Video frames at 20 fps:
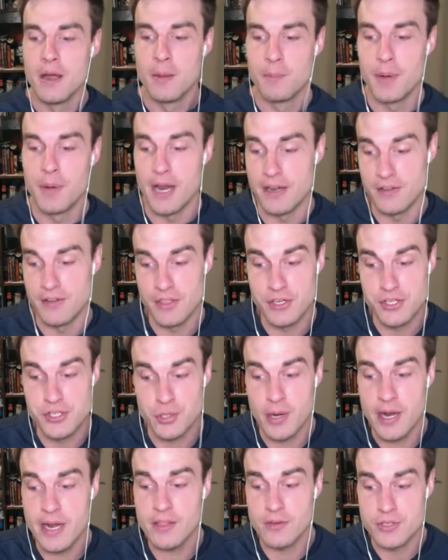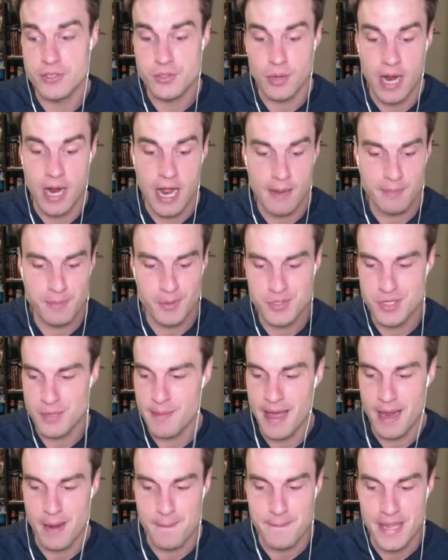But the trailer dropped. It was
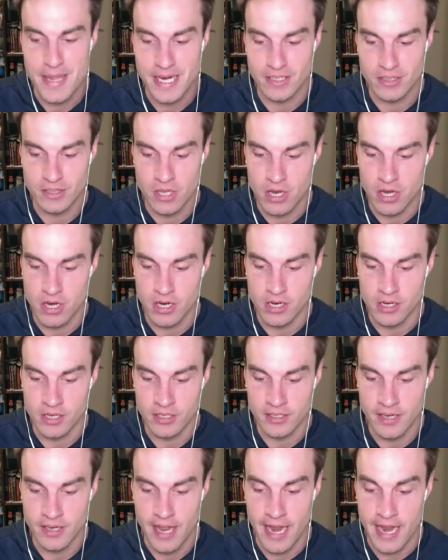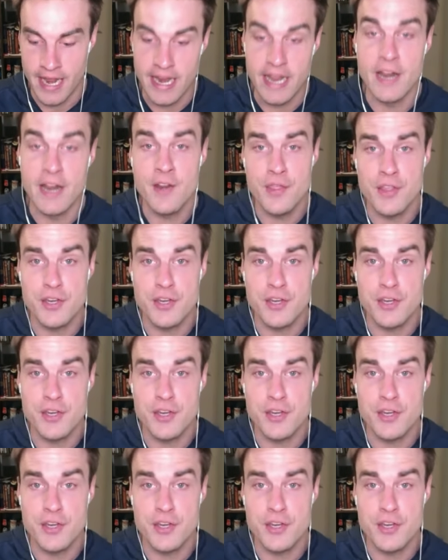about a minute long. And in the